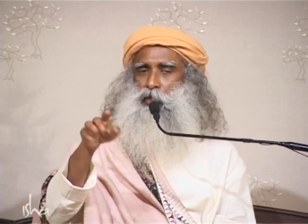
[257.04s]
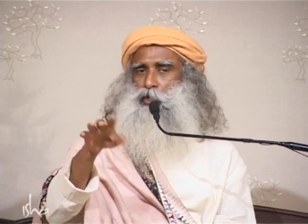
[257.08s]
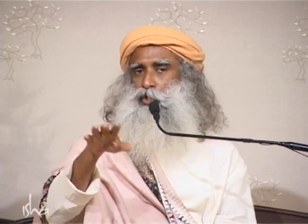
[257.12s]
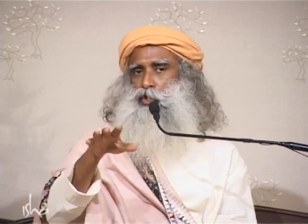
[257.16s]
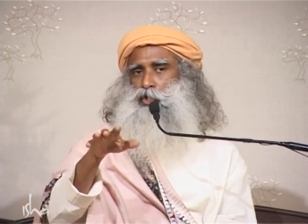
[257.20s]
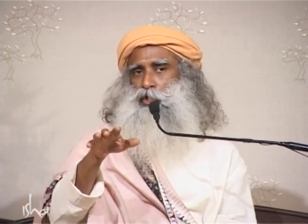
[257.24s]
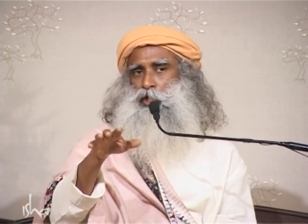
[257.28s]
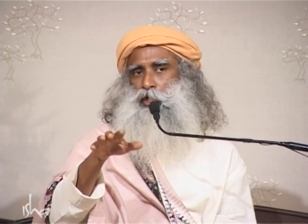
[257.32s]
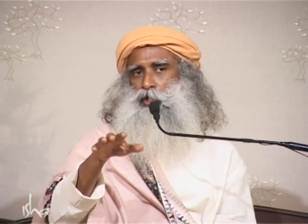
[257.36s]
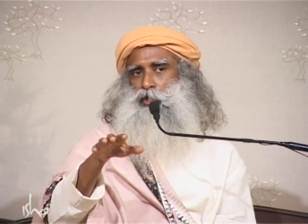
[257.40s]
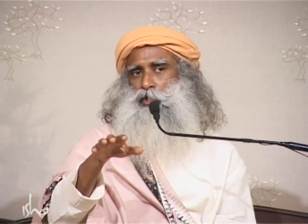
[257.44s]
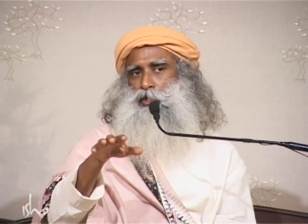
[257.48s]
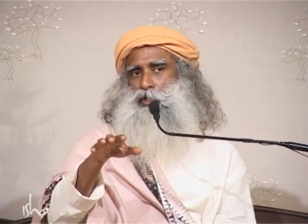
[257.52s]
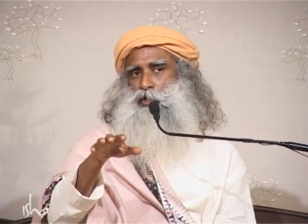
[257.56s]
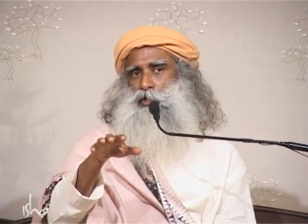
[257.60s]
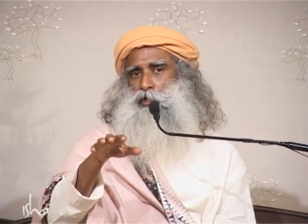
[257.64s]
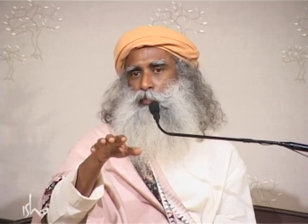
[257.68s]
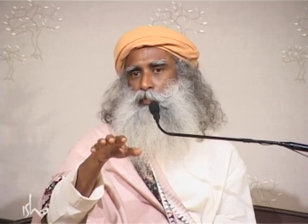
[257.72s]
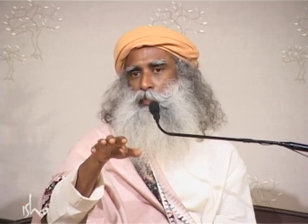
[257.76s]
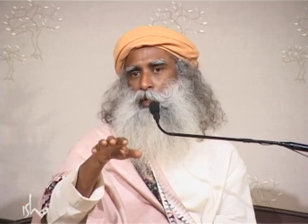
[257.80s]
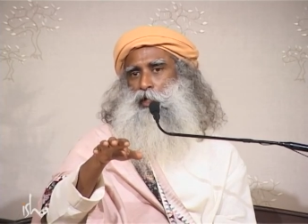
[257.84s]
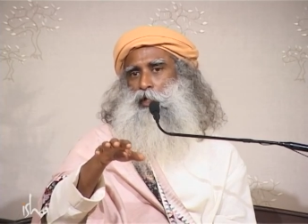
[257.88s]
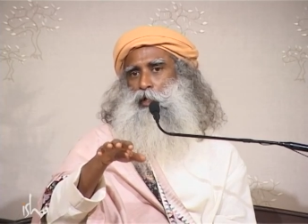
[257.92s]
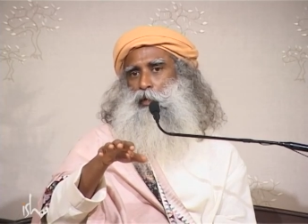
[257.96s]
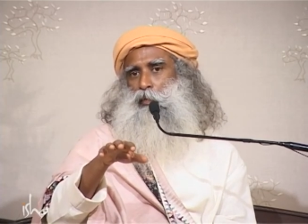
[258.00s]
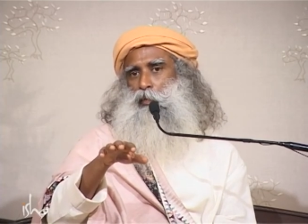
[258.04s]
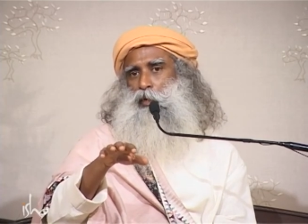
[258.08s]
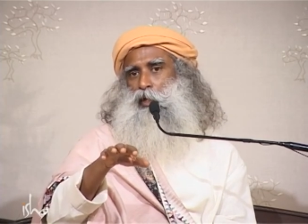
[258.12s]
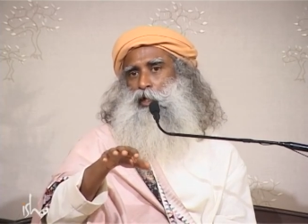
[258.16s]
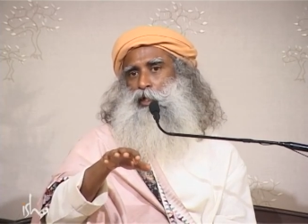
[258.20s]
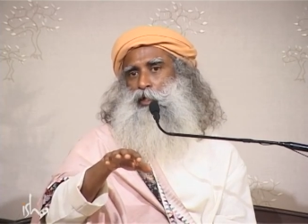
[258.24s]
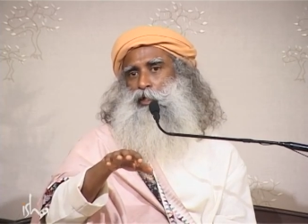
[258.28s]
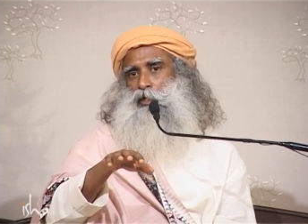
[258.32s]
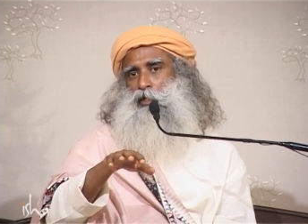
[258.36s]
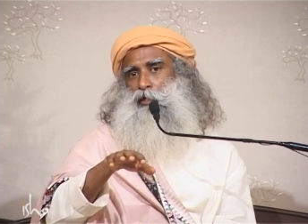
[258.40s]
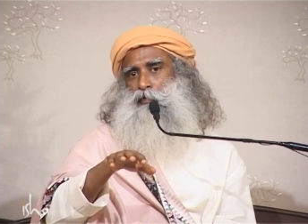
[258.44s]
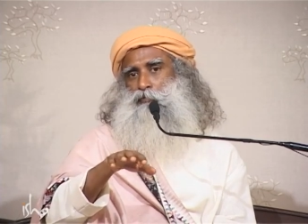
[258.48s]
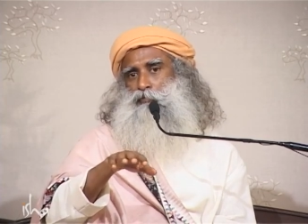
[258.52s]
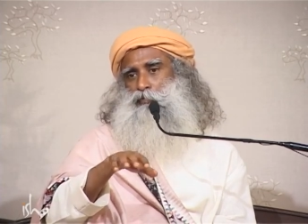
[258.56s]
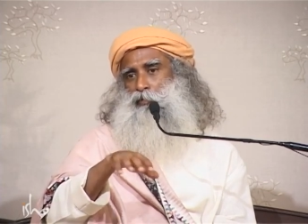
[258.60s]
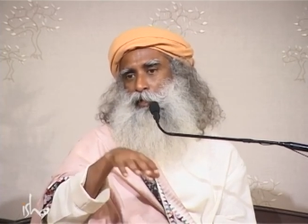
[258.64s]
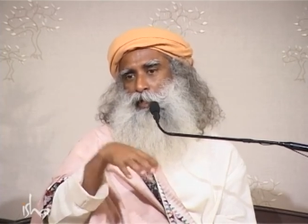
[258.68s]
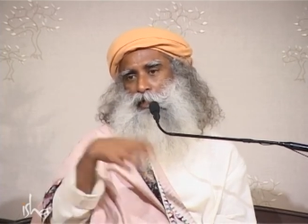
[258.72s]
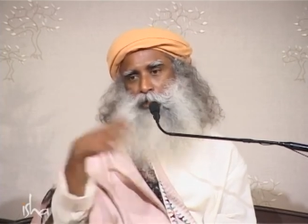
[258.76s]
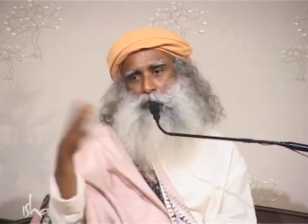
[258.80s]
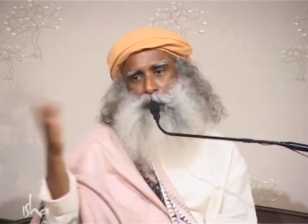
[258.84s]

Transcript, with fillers: it changes the very quality of your